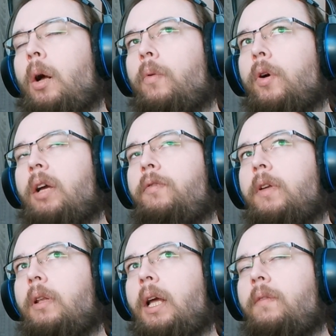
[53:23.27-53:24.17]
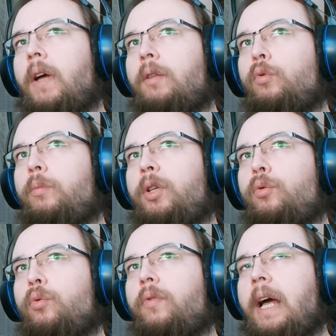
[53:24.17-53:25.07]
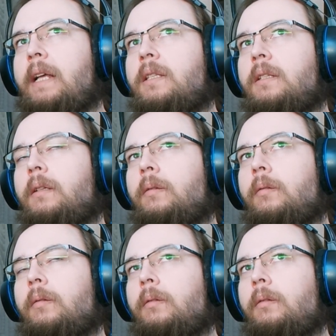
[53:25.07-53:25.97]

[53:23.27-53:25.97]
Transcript: Although I feel like that would be too fast.